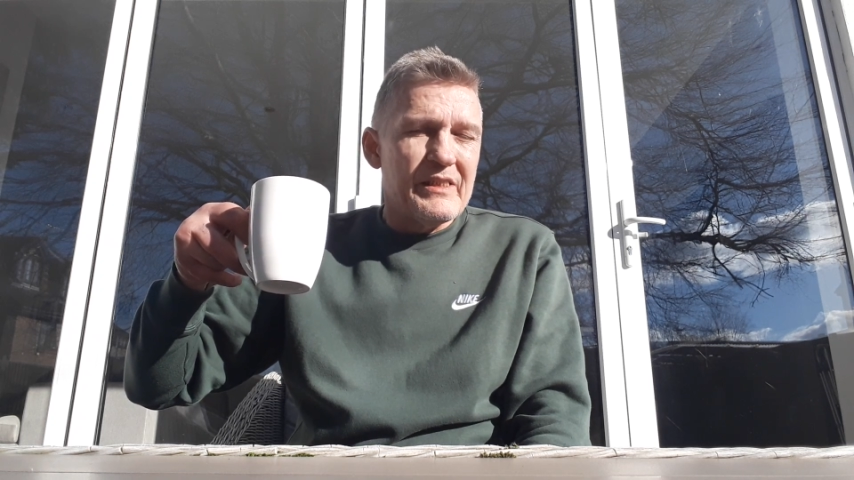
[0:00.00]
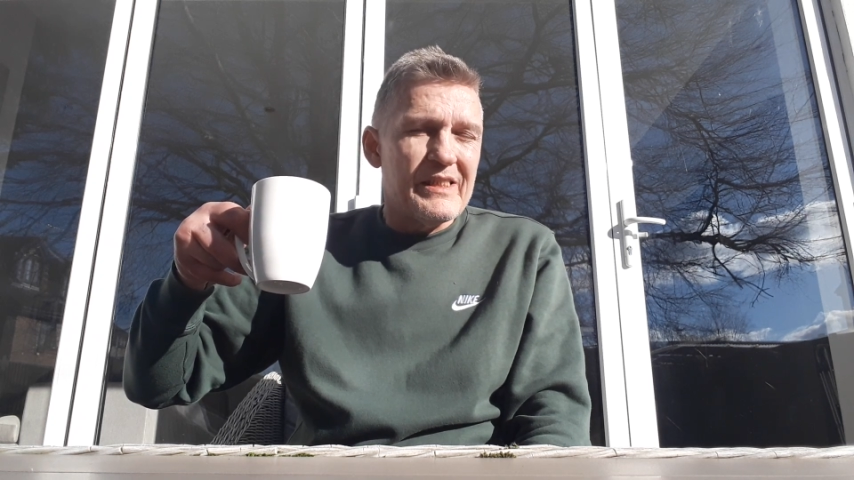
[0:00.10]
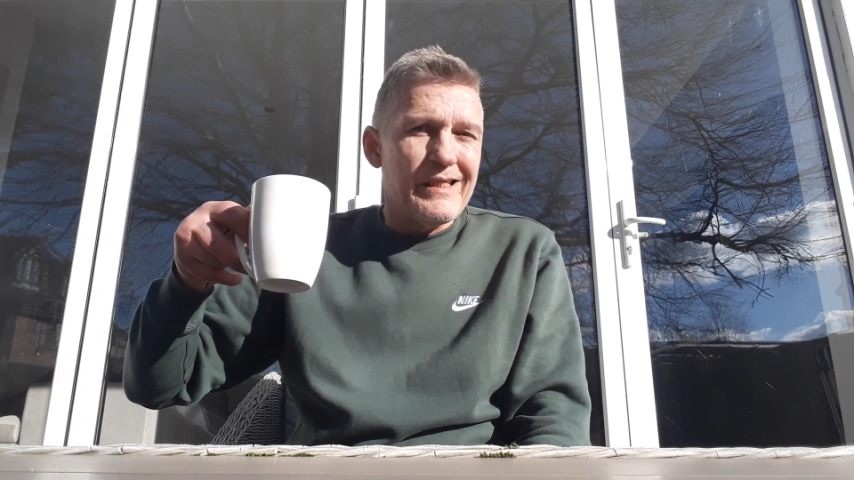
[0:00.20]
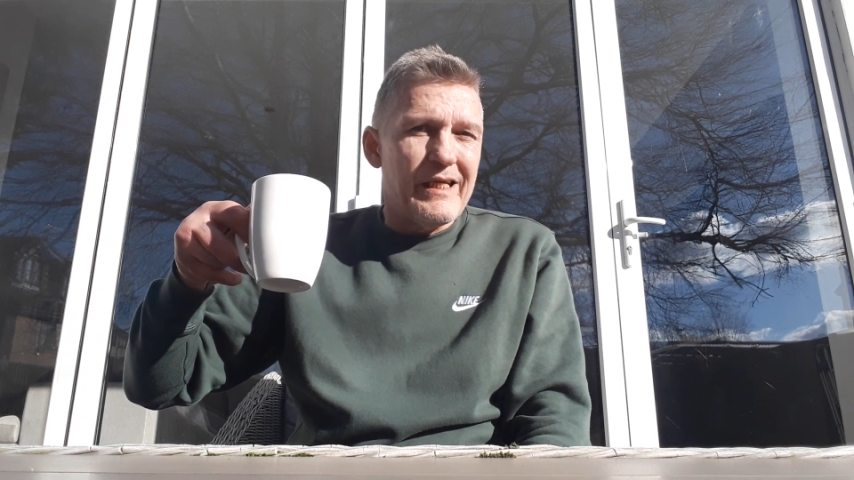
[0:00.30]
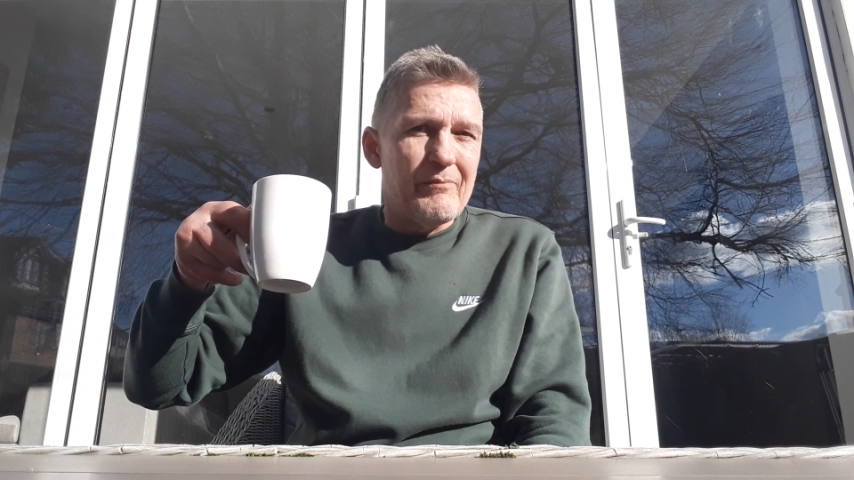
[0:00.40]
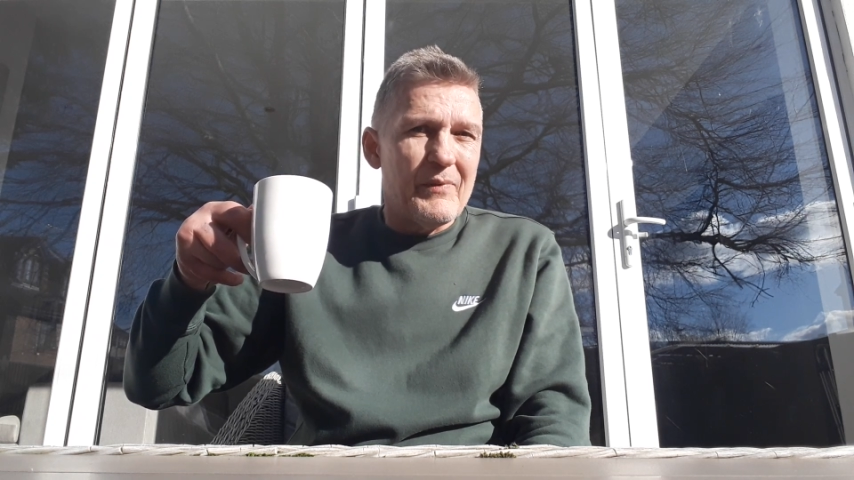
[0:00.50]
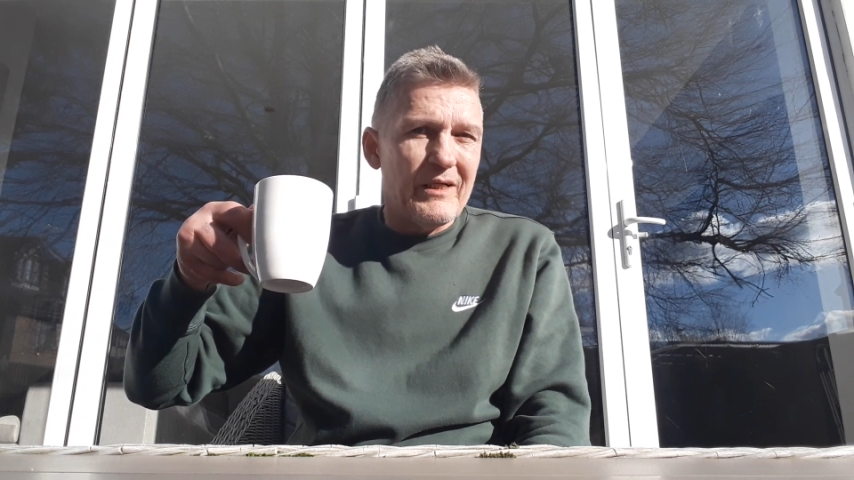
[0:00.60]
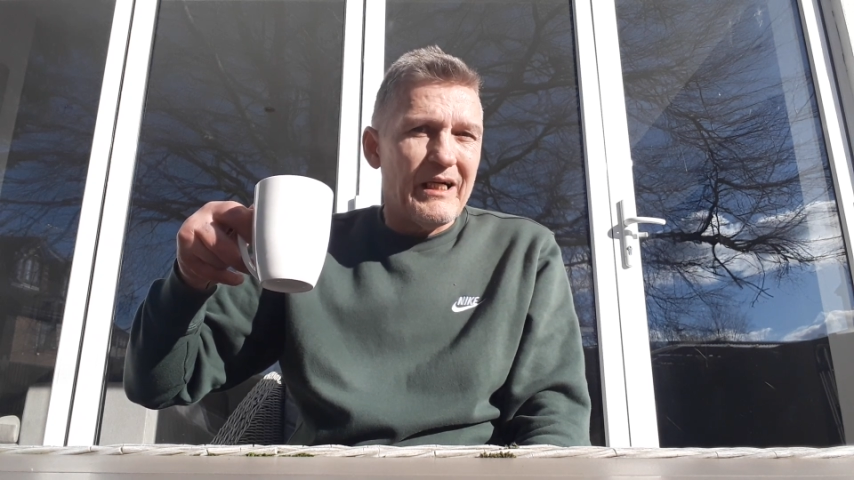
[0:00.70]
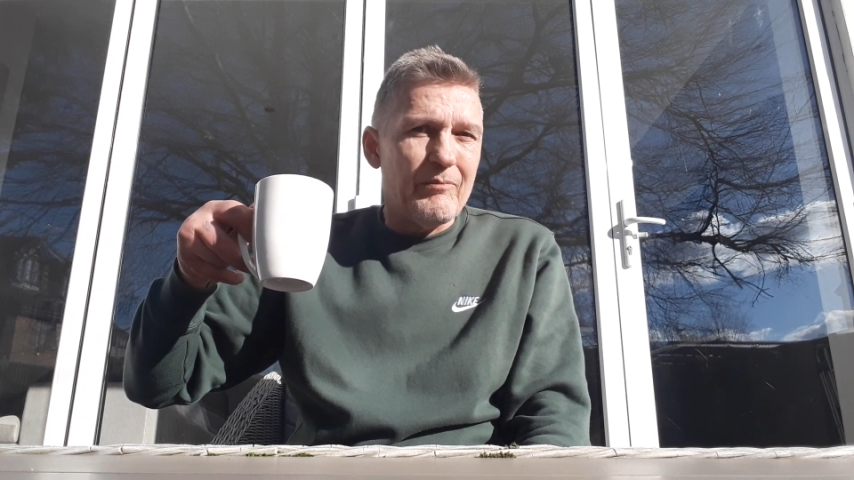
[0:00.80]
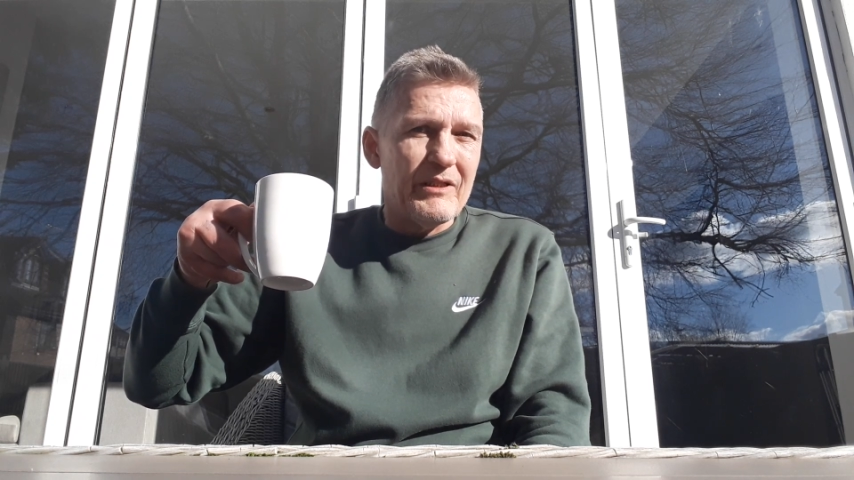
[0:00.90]
see him
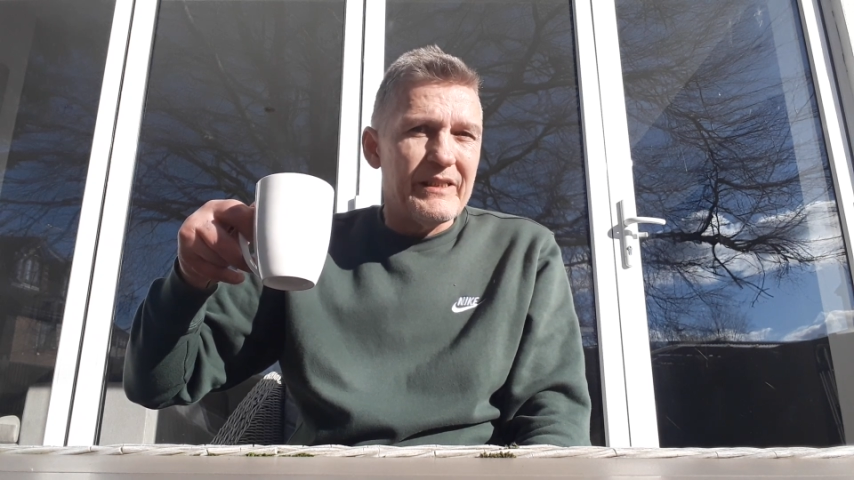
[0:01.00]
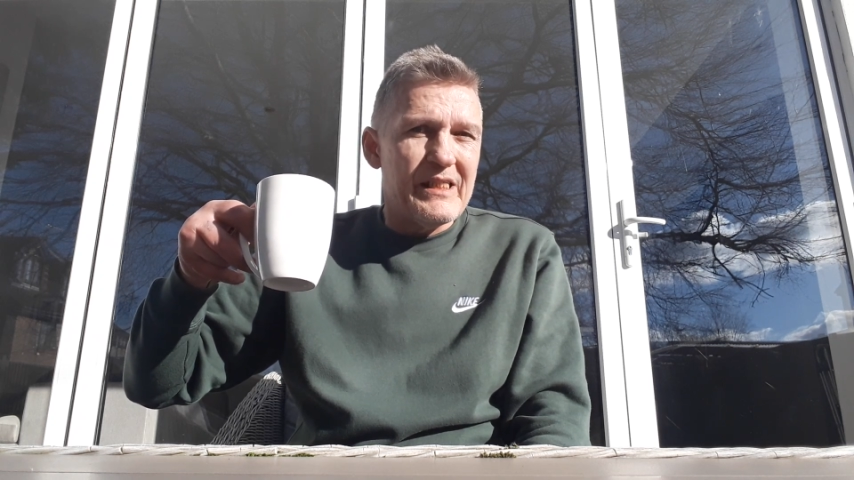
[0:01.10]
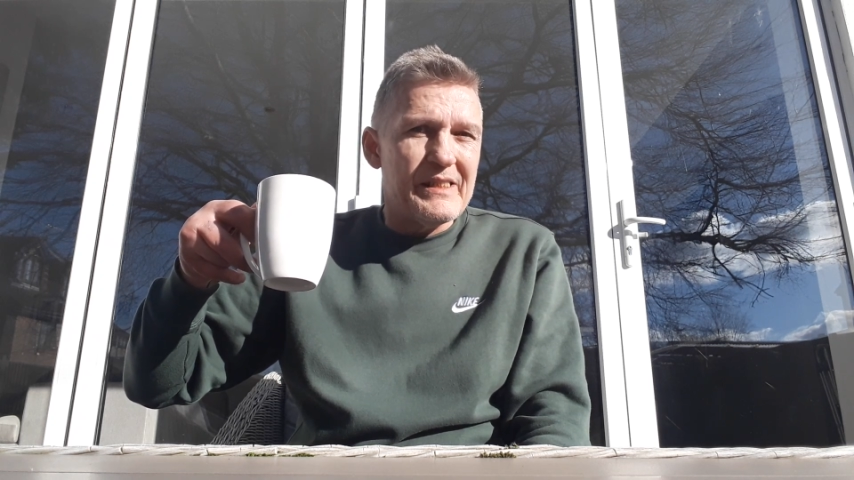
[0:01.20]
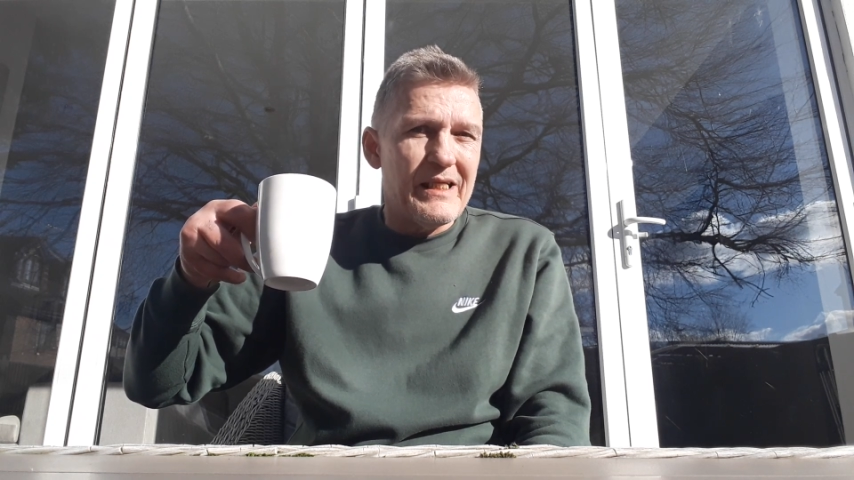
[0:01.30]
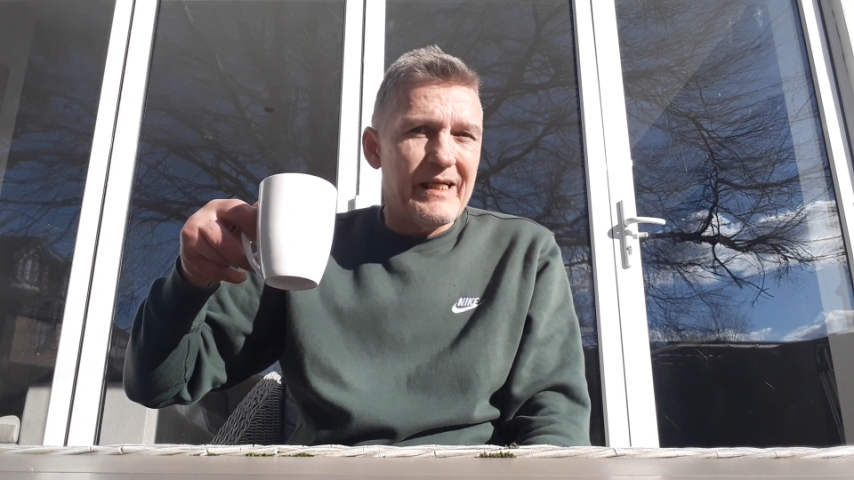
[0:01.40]
a couple of years